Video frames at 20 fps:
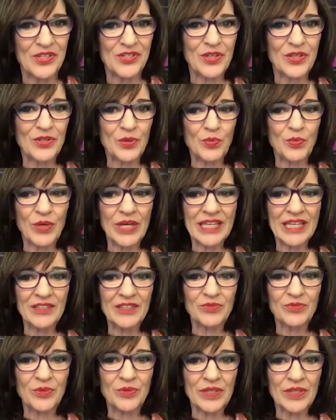so that we
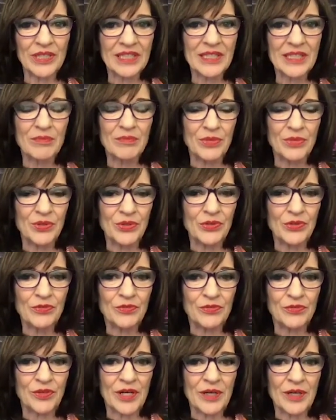can really move
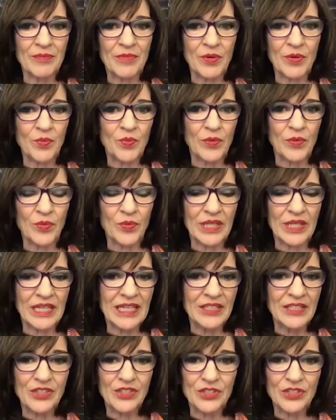from what we
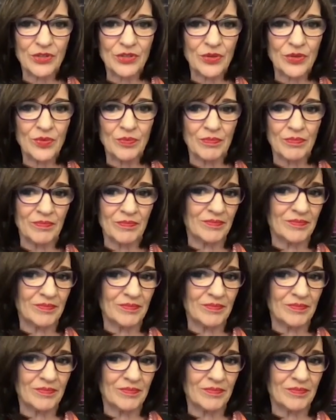need to do